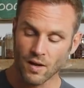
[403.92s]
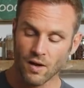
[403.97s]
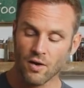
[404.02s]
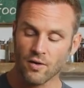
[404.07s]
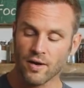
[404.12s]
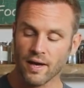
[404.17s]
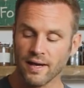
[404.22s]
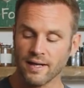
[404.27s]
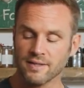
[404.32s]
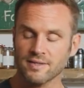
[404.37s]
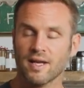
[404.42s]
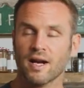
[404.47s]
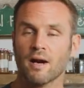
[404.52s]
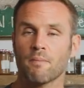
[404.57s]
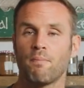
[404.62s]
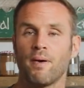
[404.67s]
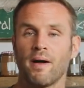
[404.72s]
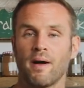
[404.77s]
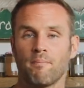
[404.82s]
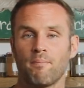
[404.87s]
Okay, let's get
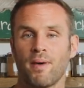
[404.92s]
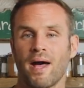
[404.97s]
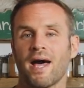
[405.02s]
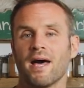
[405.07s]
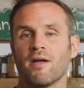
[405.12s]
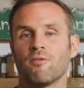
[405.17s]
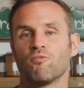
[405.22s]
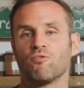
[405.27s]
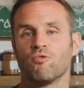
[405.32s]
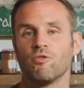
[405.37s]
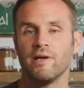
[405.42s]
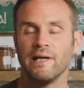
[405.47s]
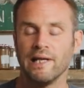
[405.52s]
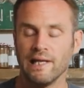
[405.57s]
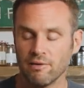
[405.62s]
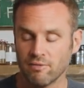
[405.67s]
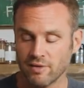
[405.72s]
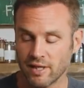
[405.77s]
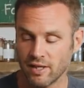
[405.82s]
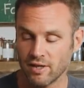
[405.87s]
our pan
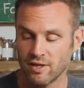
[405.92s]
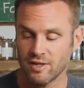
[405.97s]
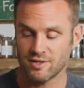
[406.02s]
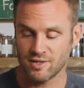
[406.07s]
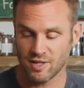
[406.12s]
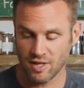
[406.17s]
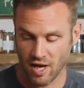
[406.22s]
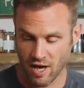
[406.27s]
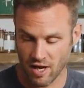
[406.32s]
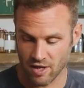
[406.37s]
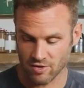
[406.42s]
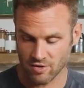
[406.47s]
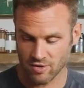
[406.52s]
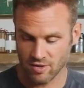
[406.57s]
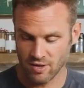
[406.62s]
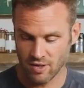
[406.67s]
really, really nice and hot.